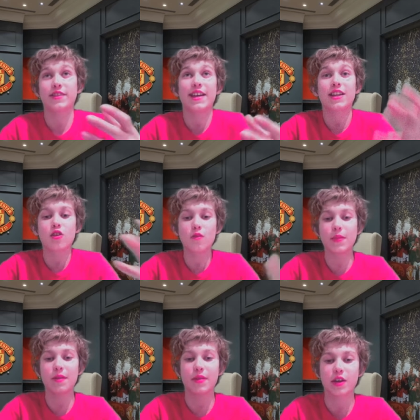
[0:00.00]
It could
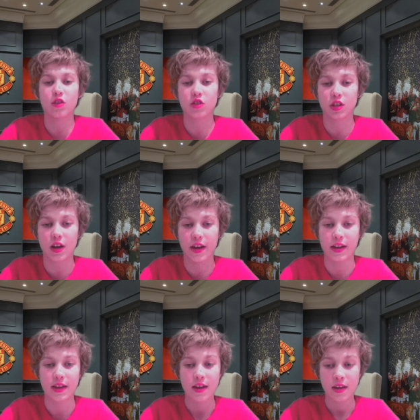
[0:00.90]
be because
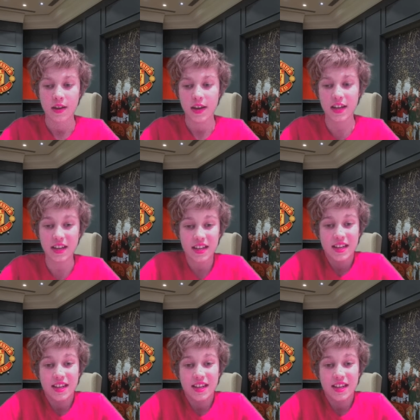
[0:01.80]
like he